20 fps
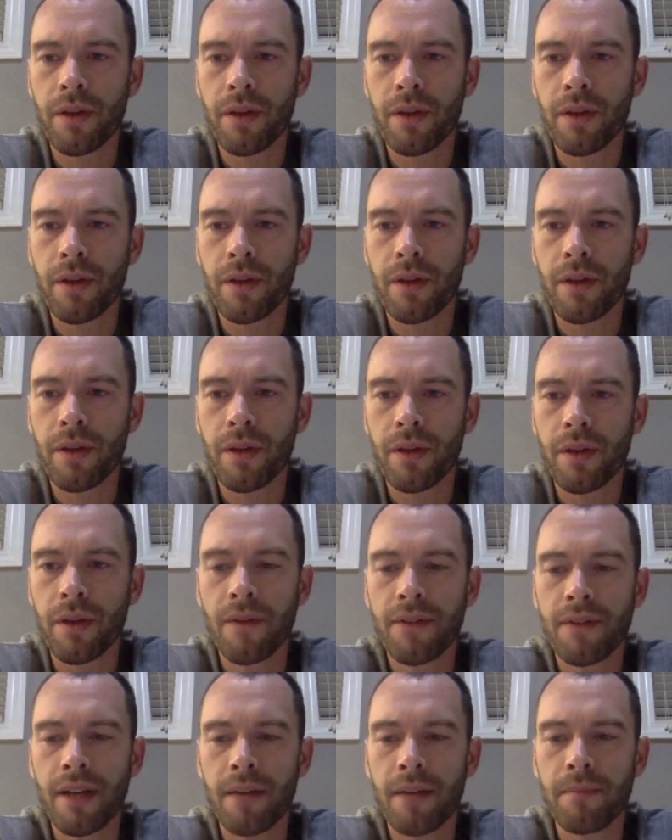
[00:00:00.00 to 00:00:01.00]
I don't know off
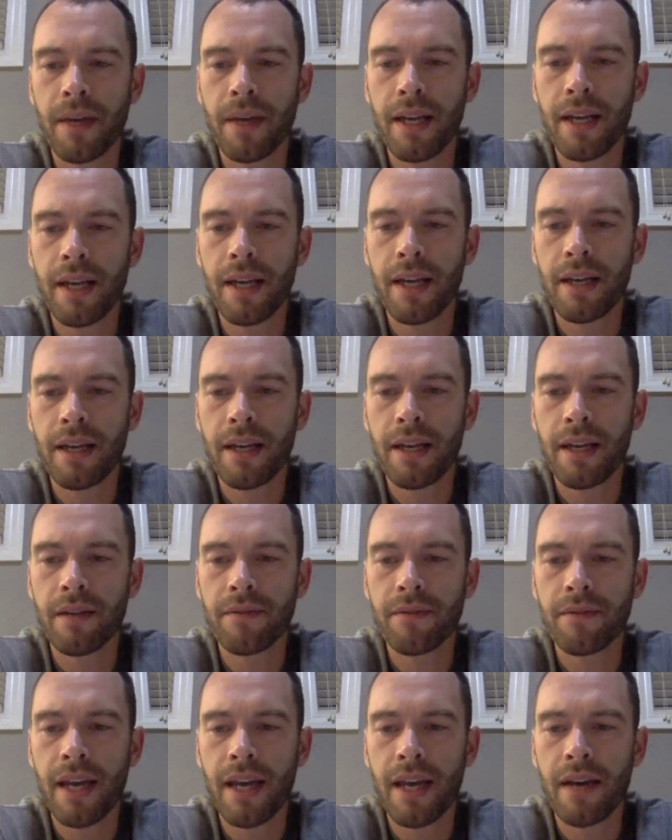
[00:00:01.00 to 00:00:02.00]
the top of my head if
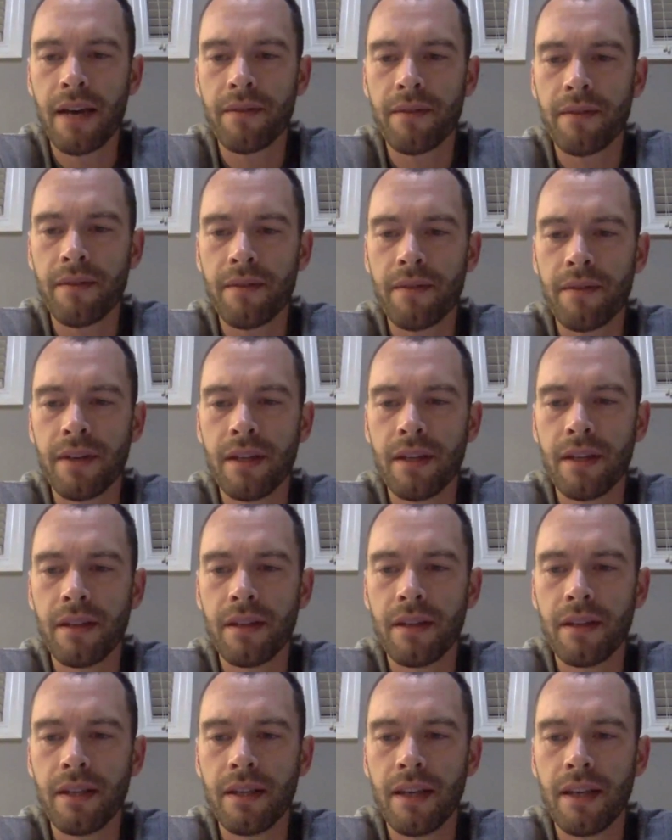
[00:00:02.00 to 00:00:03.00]
they have any of
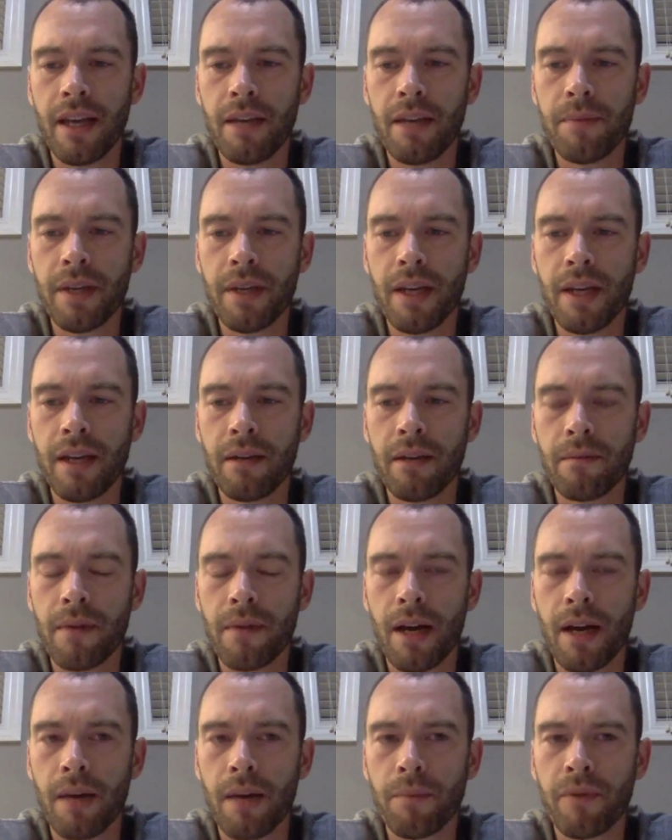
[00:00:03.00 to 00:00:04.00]
the
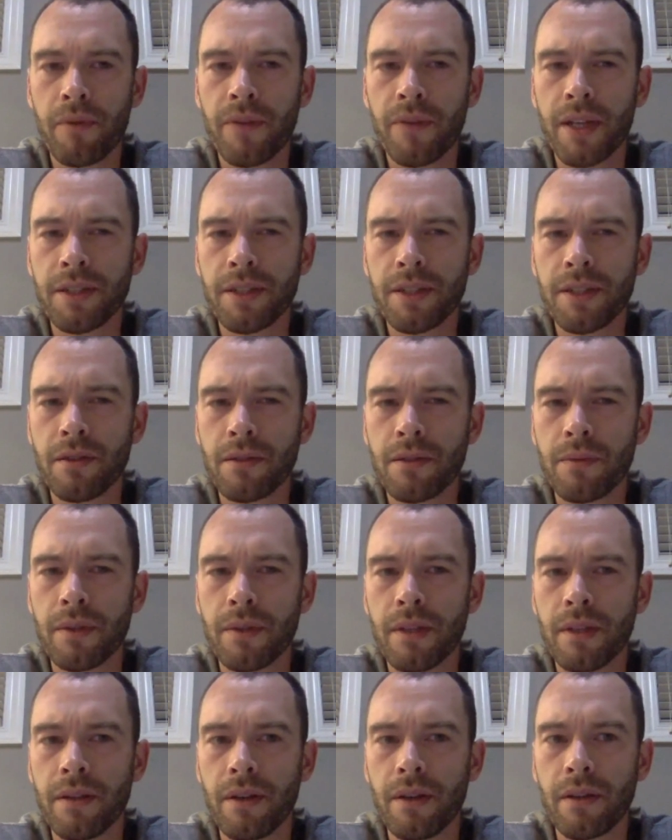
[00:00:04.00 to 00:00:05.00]
ABA professionals within
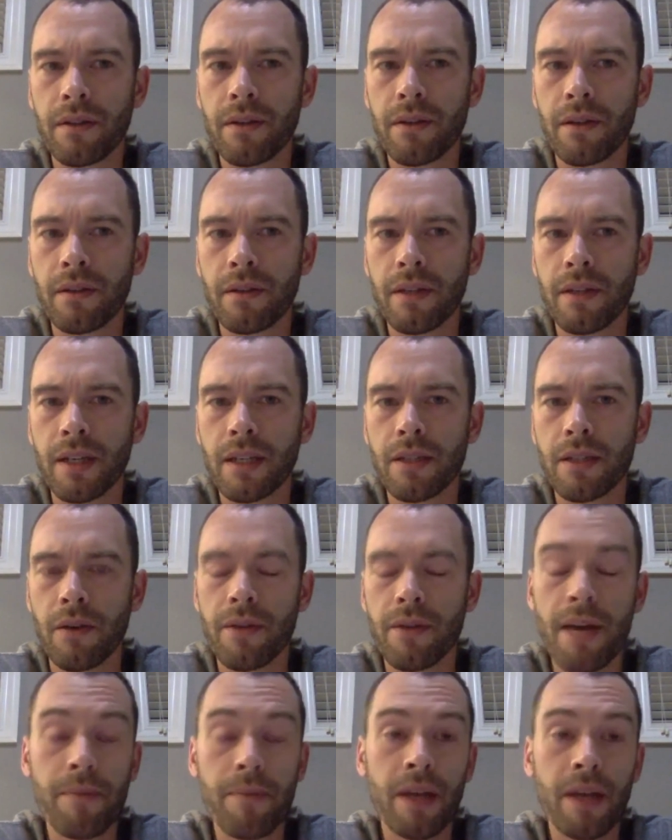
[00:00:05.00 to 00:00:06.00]
their clinics, though. That may
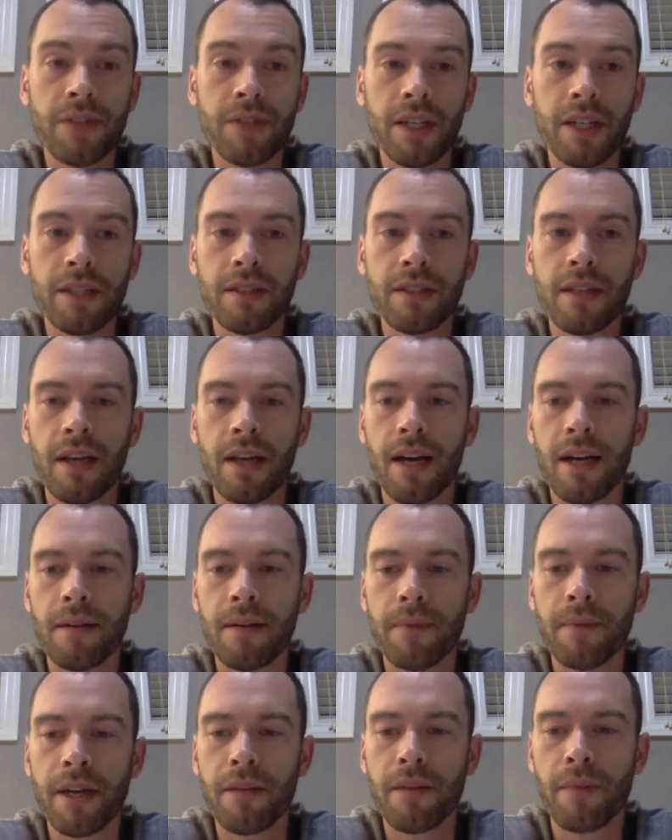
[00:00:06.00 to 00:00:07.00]
have changed. I did
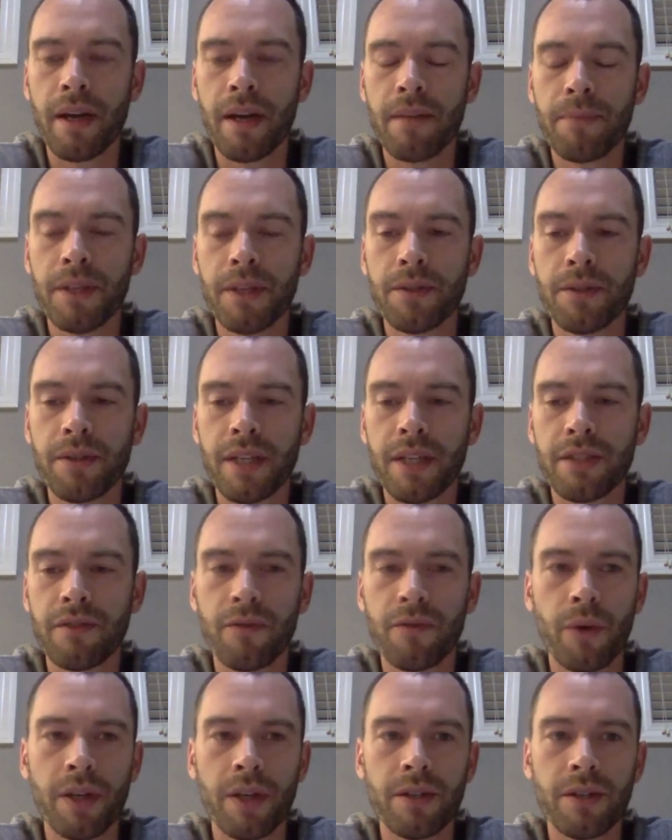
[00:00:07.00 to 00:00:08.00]
my PEDS rotation 4 years
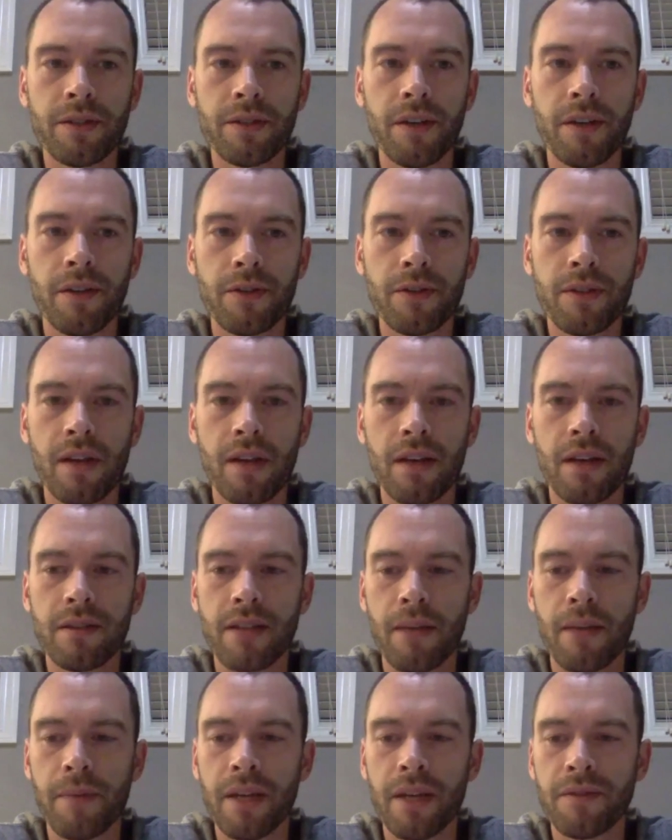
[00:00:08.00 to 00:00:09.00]
ago, though, so that may
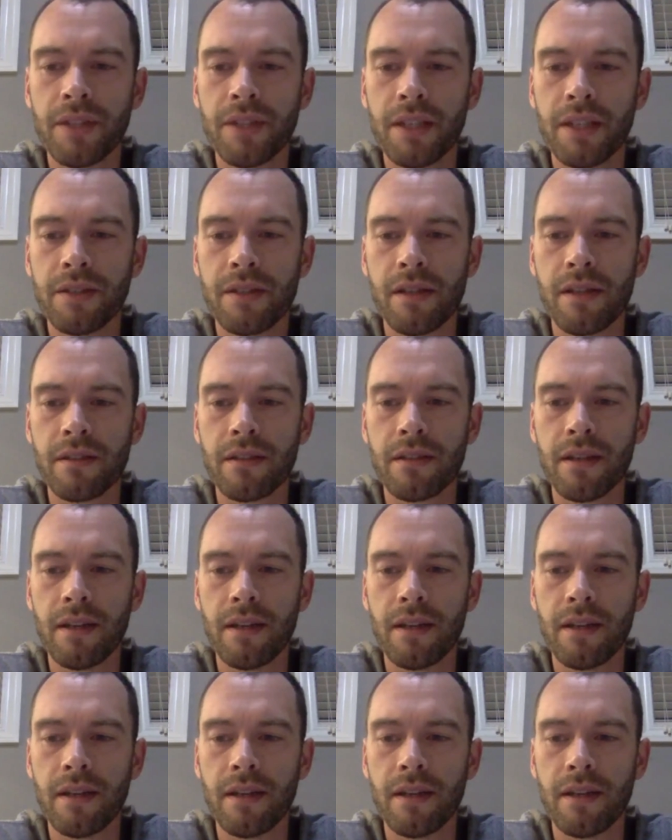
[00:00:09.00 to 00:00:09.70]
have changed since then.